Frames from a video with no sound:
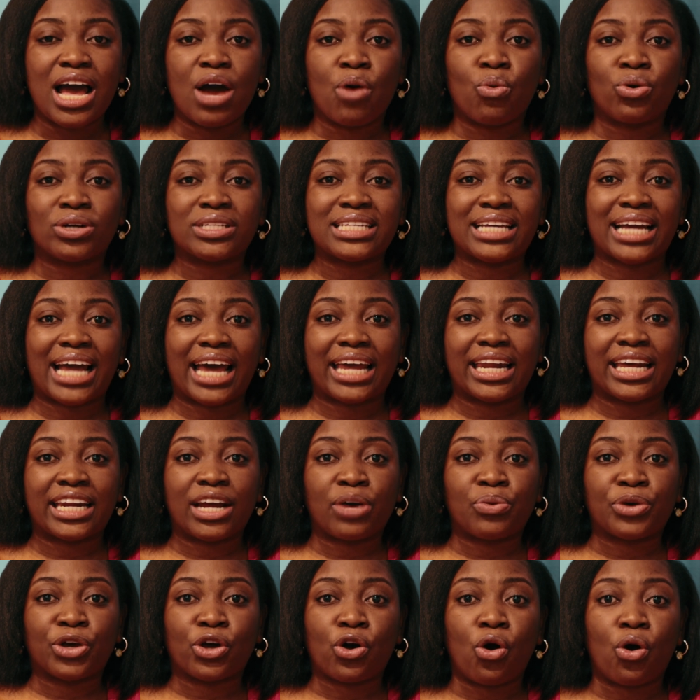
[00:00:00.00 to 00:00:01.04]
what in
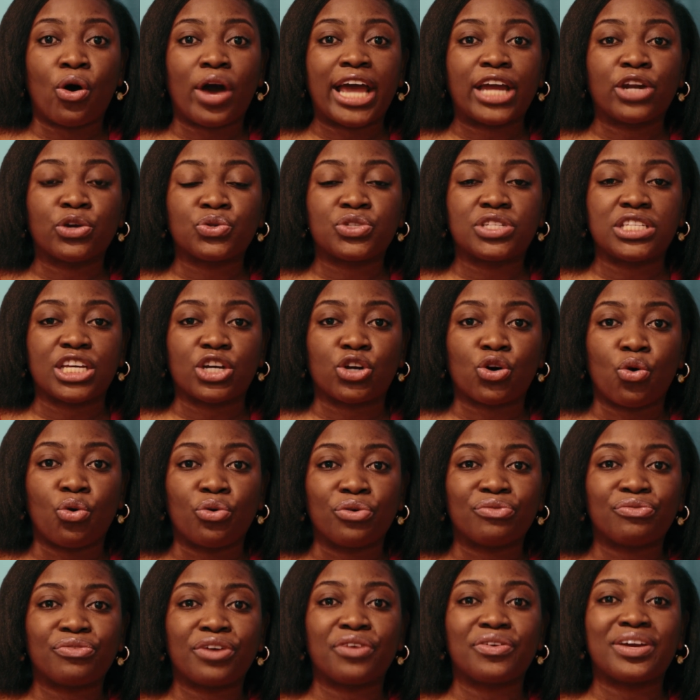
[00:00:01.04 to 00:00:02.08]
Canada we call NOC
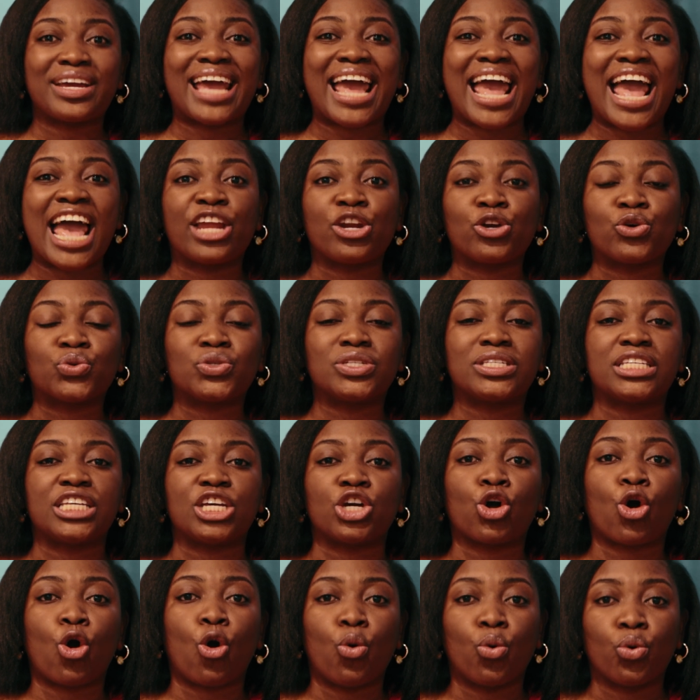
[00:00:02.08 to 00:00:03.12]
code, very
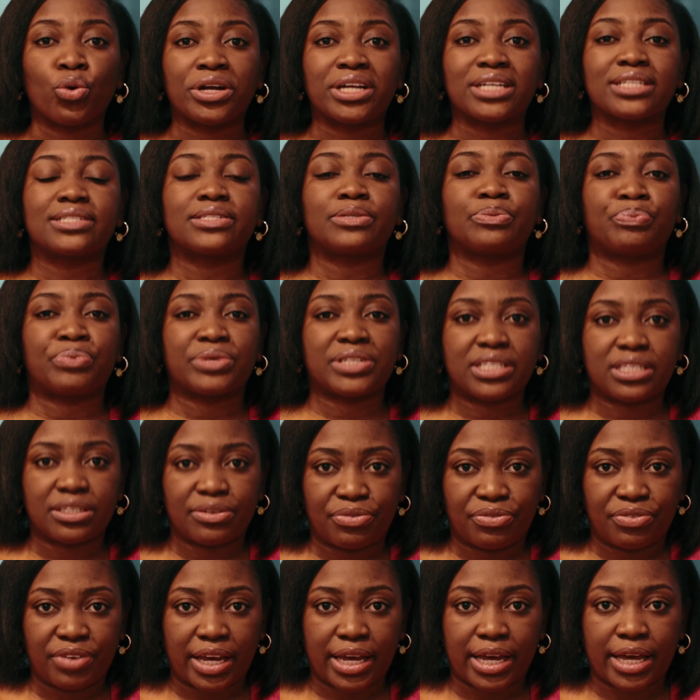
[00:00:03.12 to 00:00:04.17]
NOC code
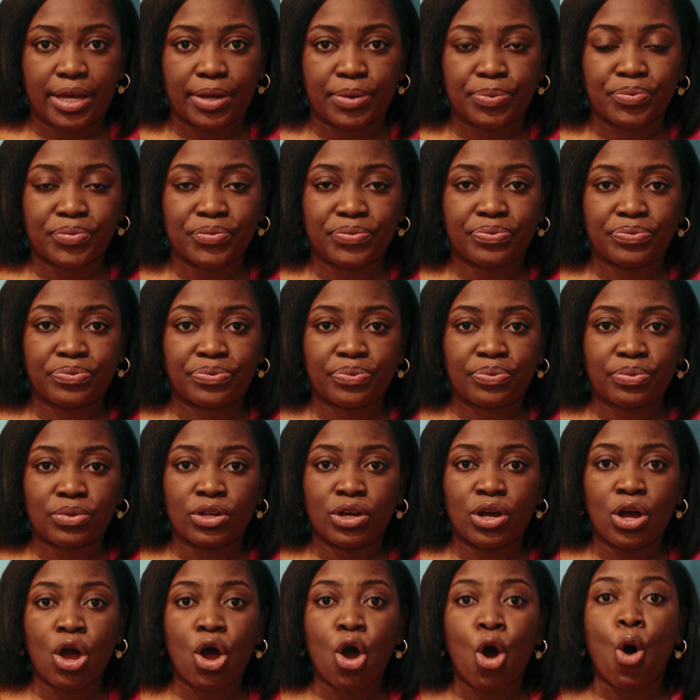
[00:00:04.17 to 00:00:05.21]
specific,
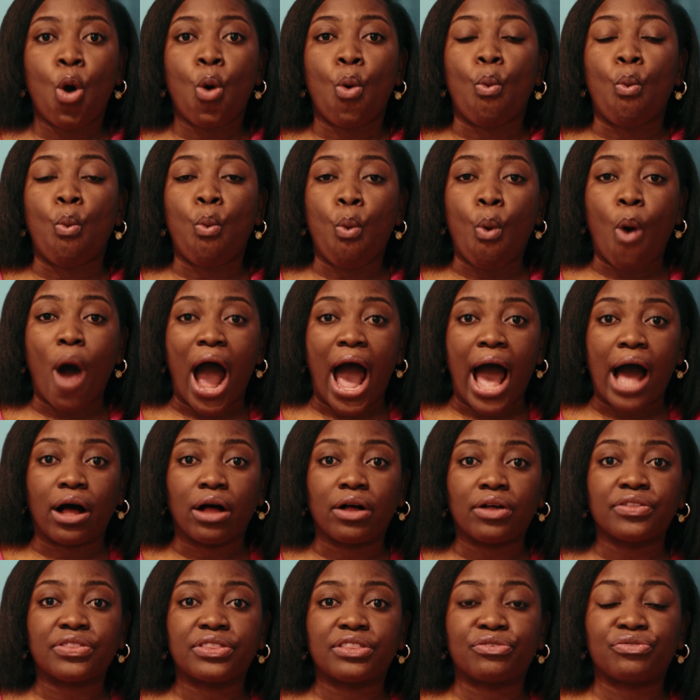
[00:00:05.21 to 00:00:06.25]

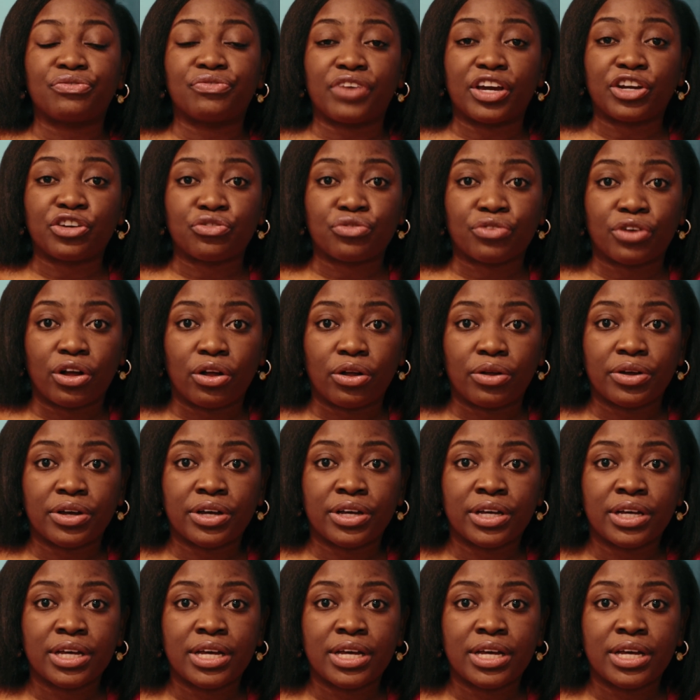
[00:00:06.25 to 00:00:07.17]
while the federal